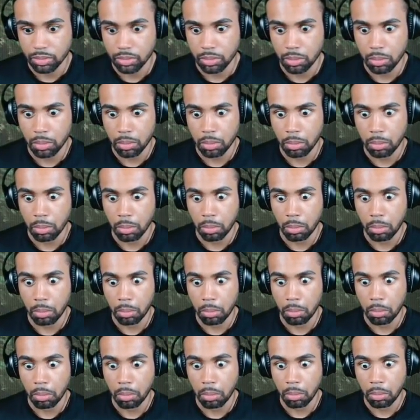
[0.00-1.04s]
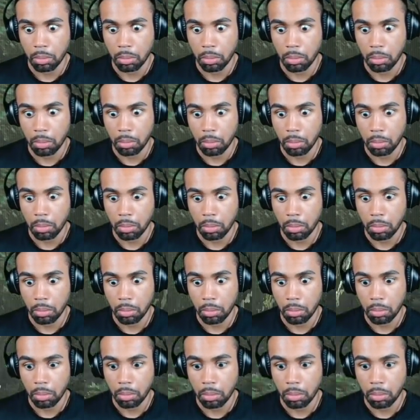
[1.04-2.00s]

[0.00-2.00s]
Nobody speaks.